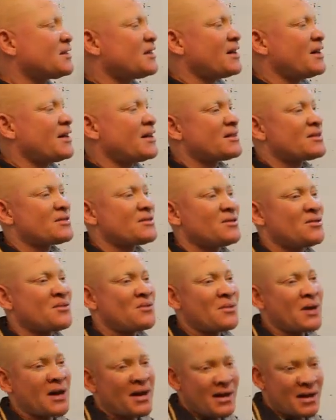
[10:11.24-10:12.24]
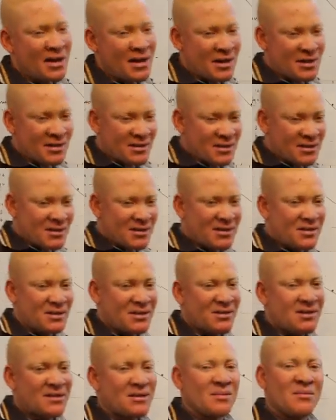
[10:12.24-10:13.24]
the x or y
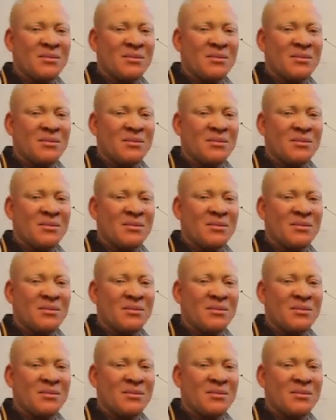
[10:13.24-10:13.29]
axis,